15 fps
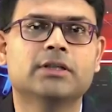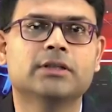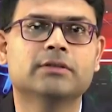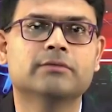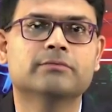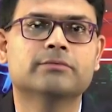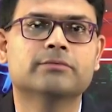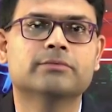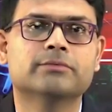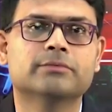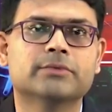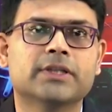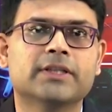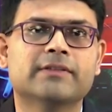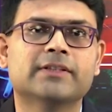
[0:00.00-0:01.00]
uh,
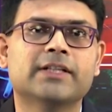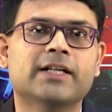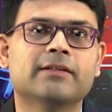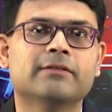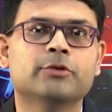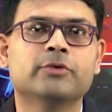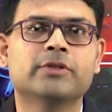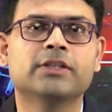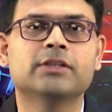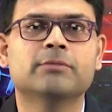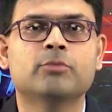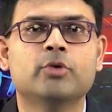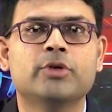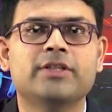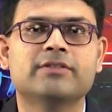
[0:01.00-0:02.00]
is that using
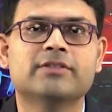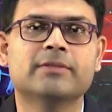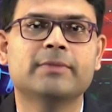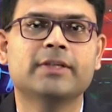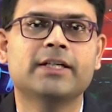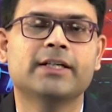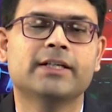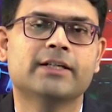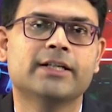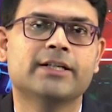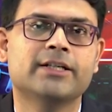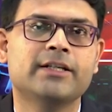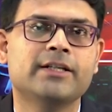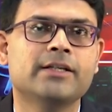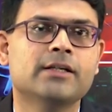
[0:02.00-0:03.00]
the Bode stability
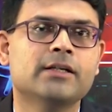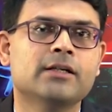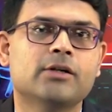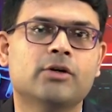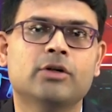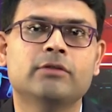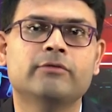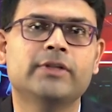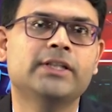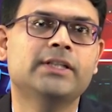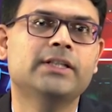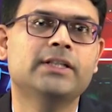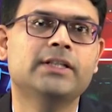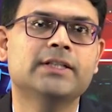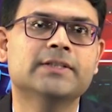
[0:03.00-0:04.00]
criteria all we
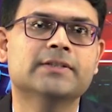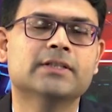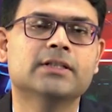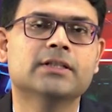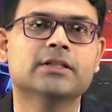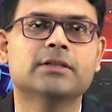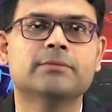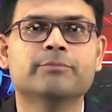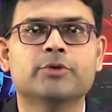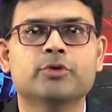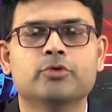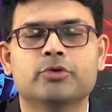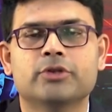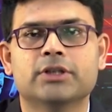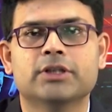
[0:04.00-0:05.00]
need is
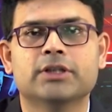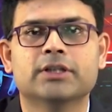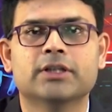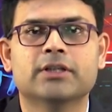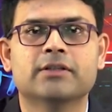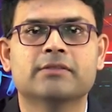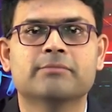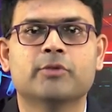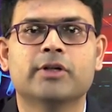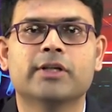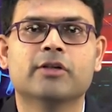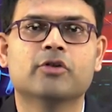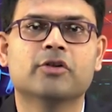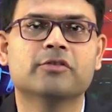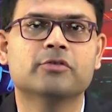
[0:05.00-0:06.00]
compute the
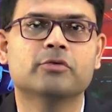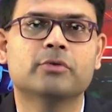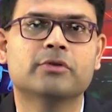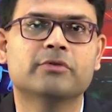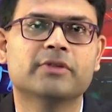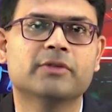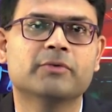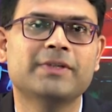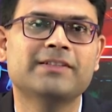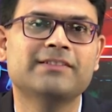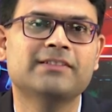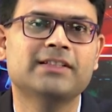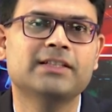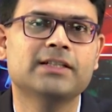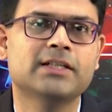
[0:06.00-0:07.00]
corresponding crossover
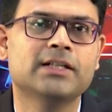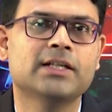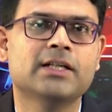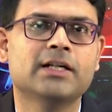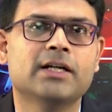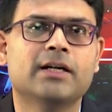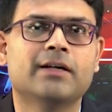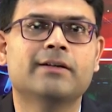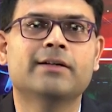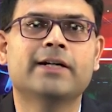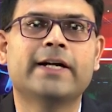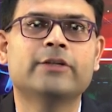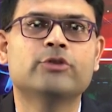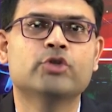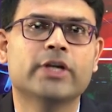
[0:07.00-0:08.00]
frequency
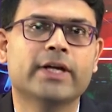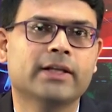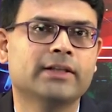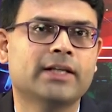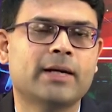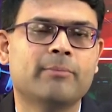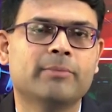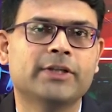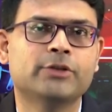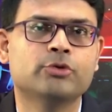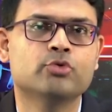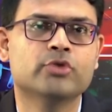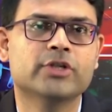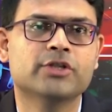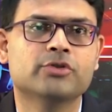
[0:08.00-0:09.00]
and check the
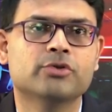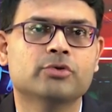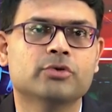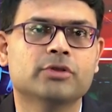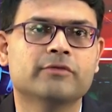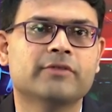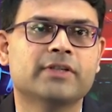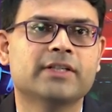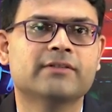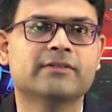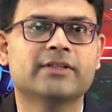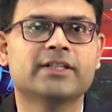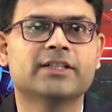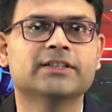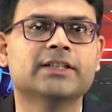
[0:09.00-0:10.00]
amplitude ratio if it
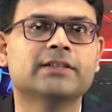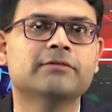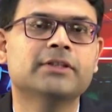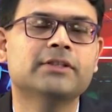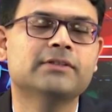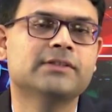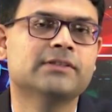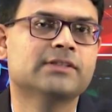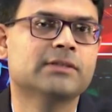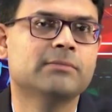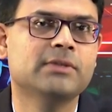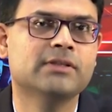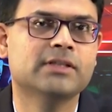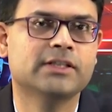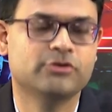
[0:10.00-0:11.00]
is greater than 1
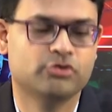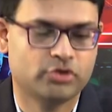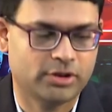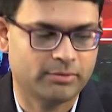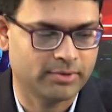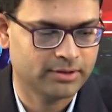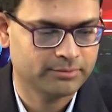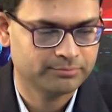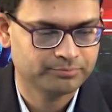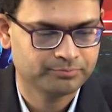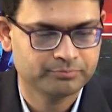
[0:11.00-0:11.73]
system is unstable.